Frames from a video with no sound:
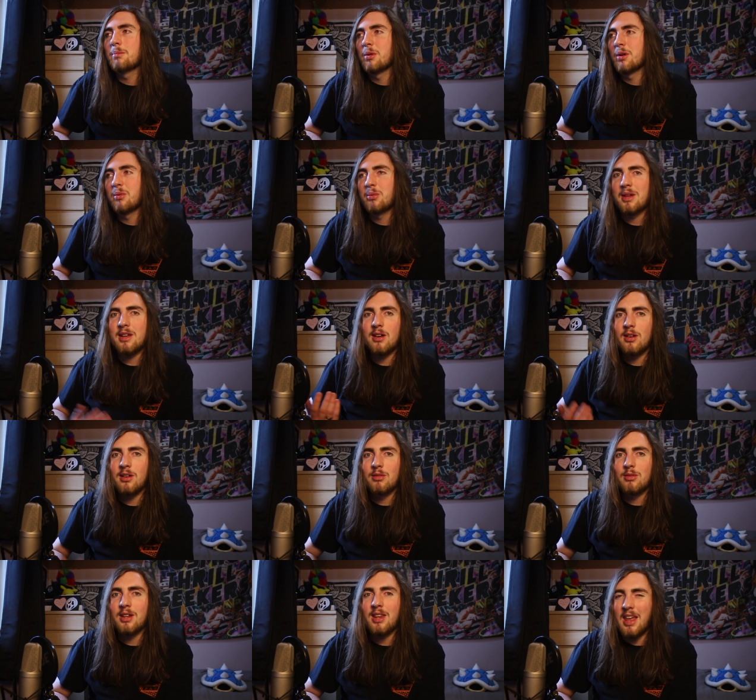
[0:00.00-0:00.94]
But we
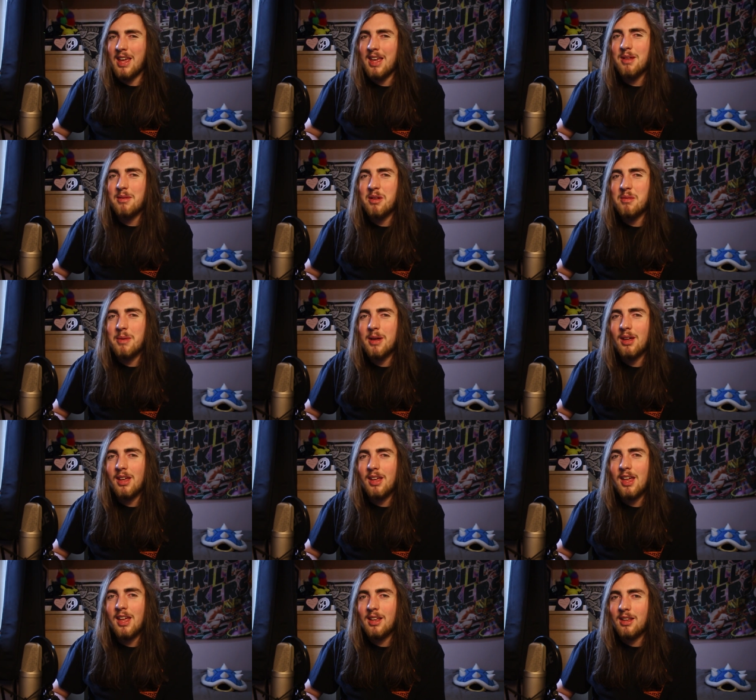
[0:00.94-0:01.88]
can't really eat a
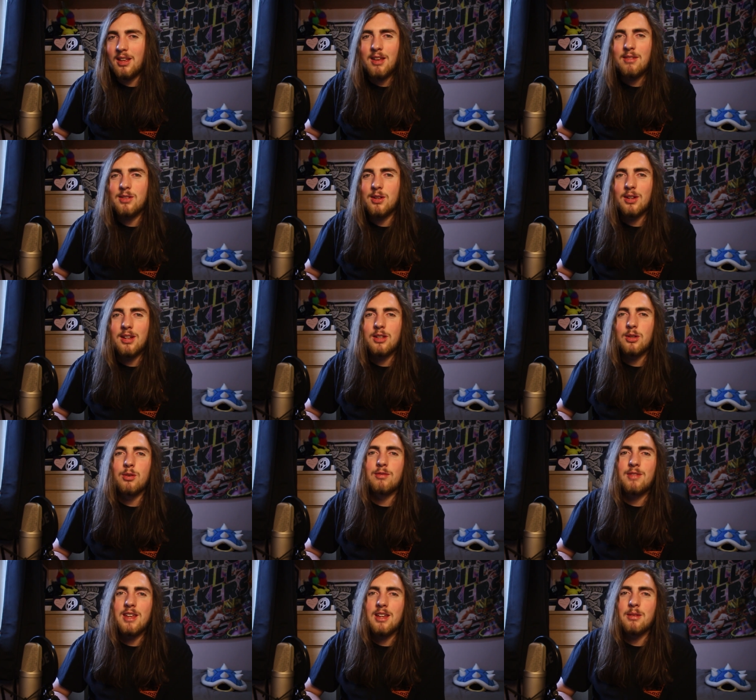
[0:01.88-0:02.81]
Burger King, even though they do
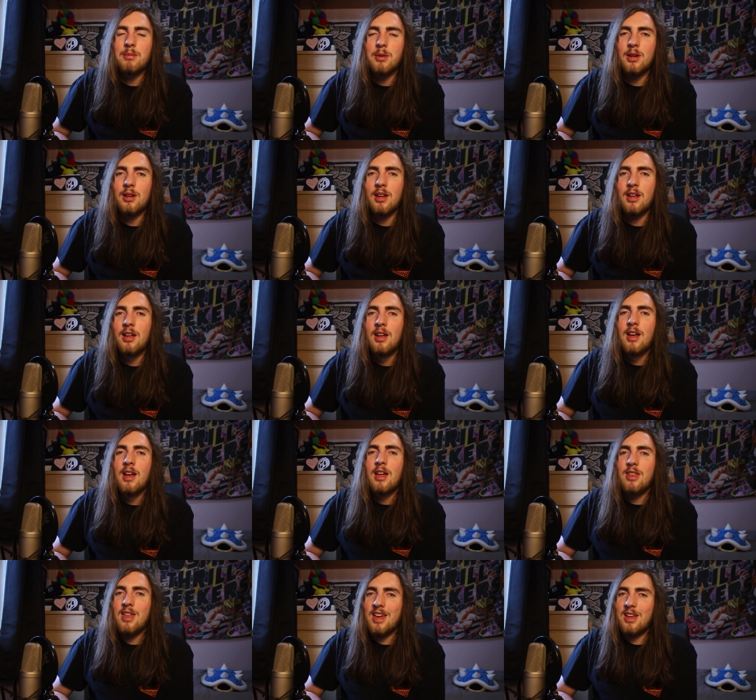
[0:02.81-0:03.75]
a vegan burger.
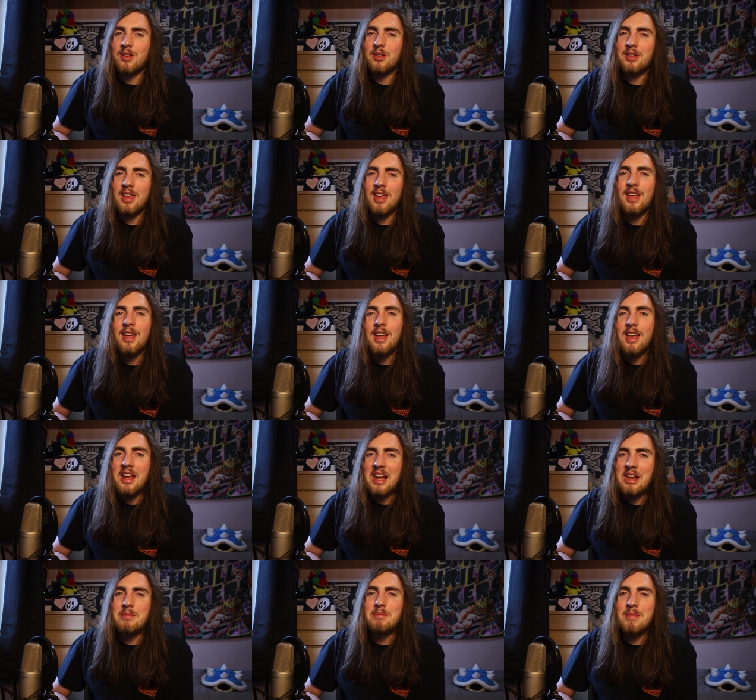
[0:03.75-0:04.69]
They cook it
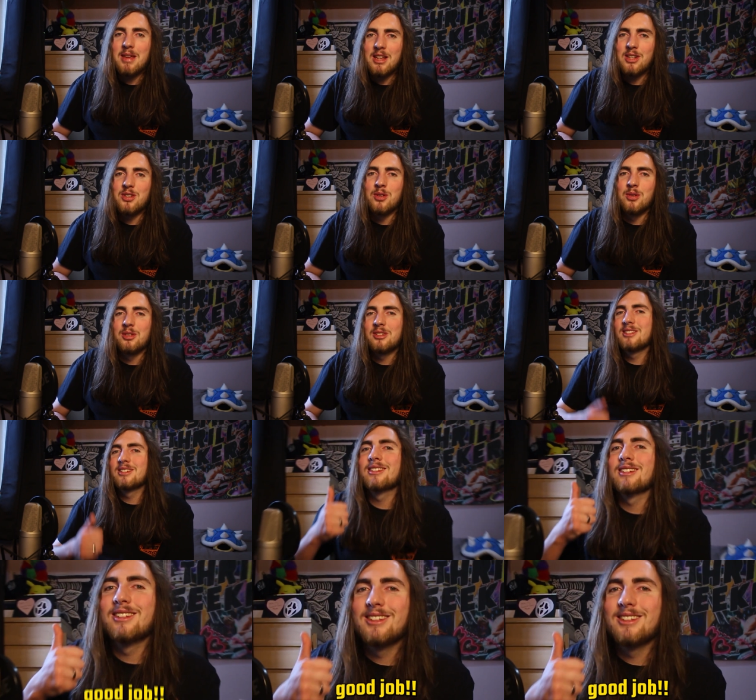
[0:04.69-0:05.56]
in meat juice.